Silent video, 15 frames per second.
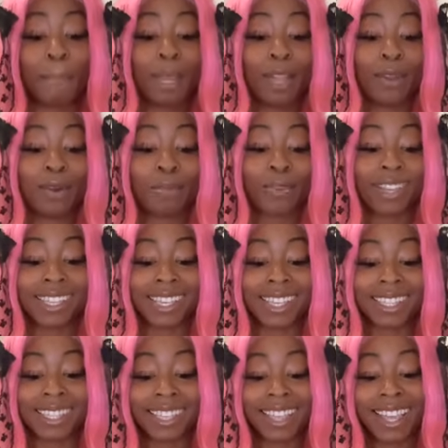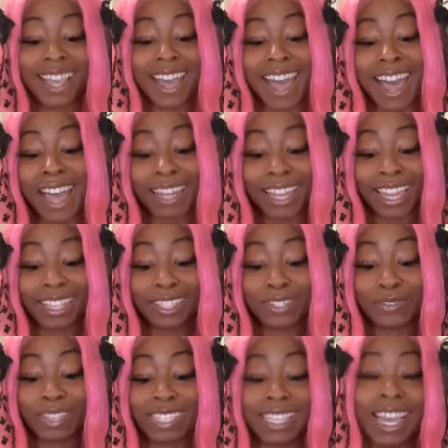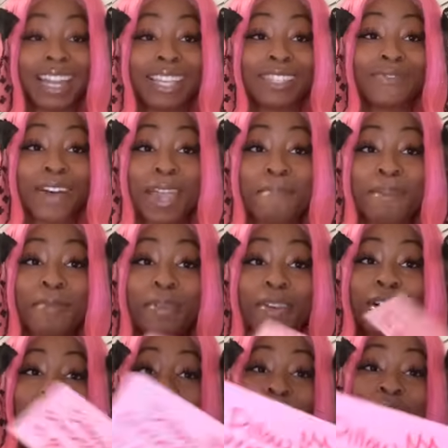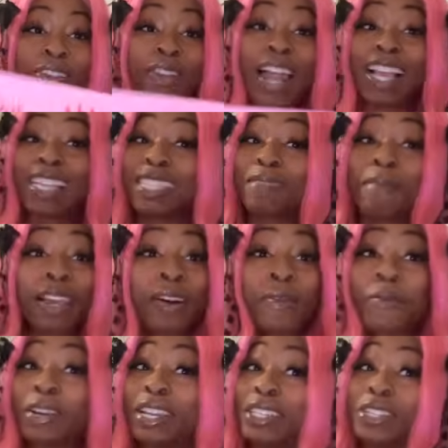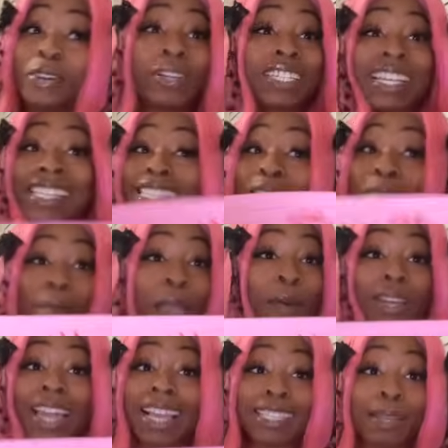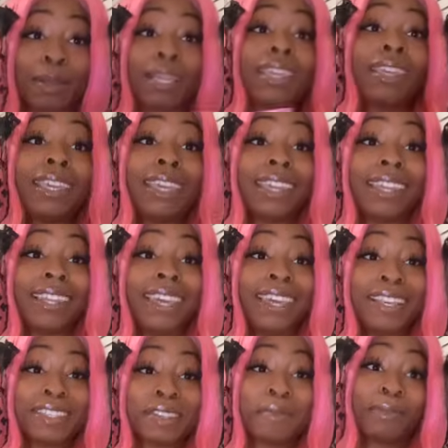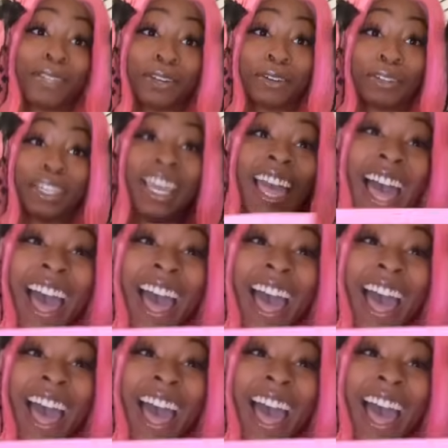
Pillow Princess, I like to do the satisfying baby doll. So like somebody gonna run at you to just sit back, relax, and kick your legs up, literally.